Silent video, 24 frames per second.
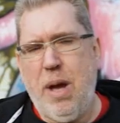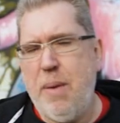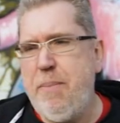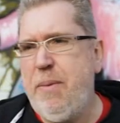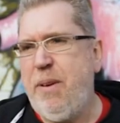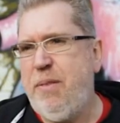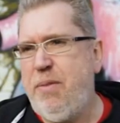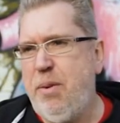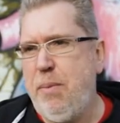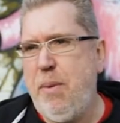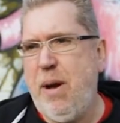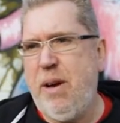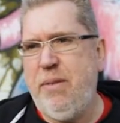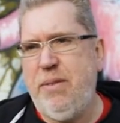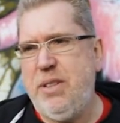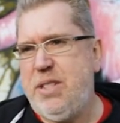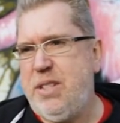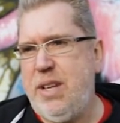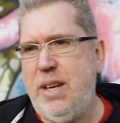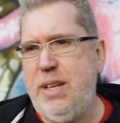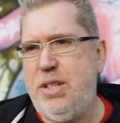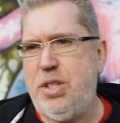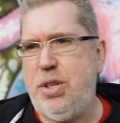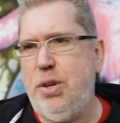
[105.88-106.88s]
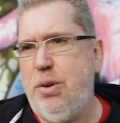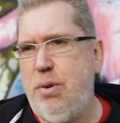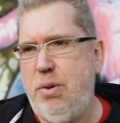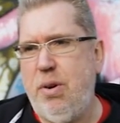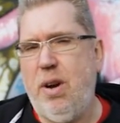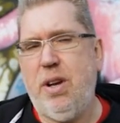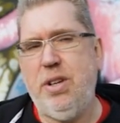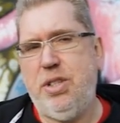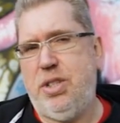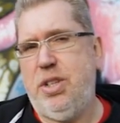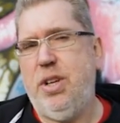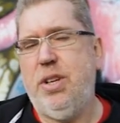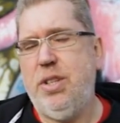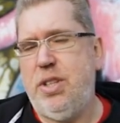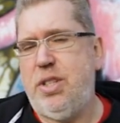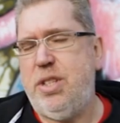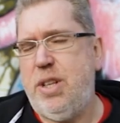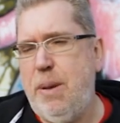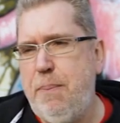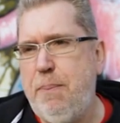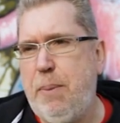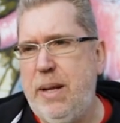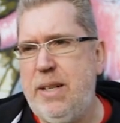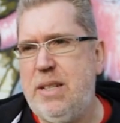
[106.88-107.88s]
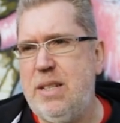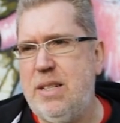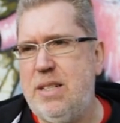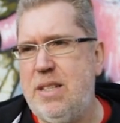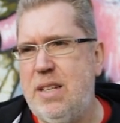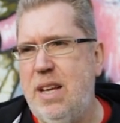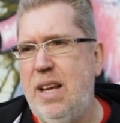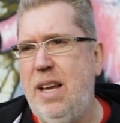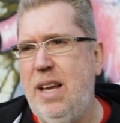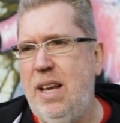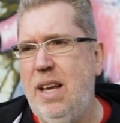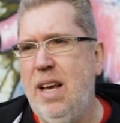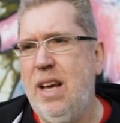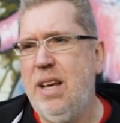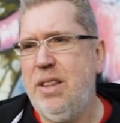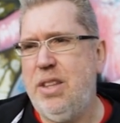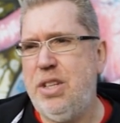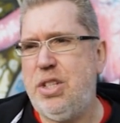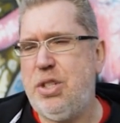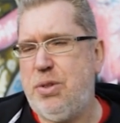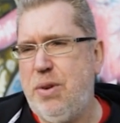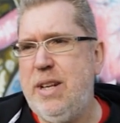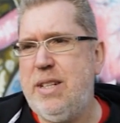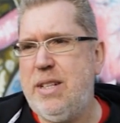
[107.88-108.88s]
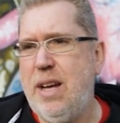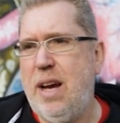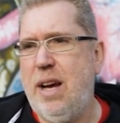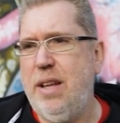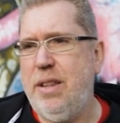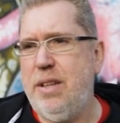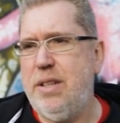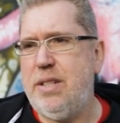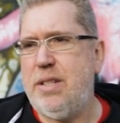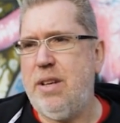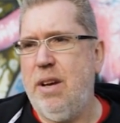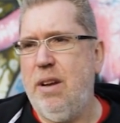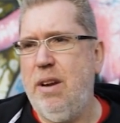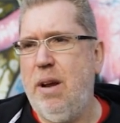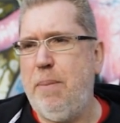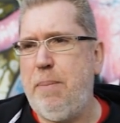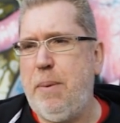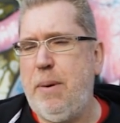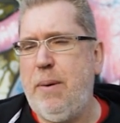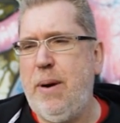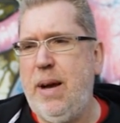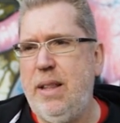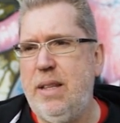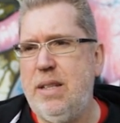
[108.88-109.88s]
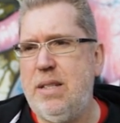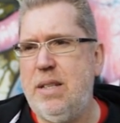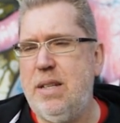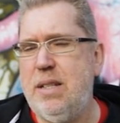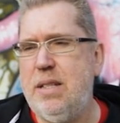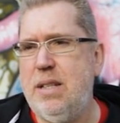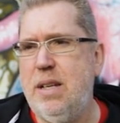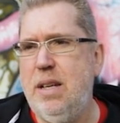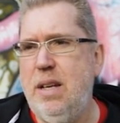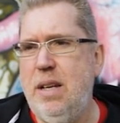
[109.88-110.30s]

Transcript: coming from overseas to Christchurch simply to see the street art that's gone up around the city.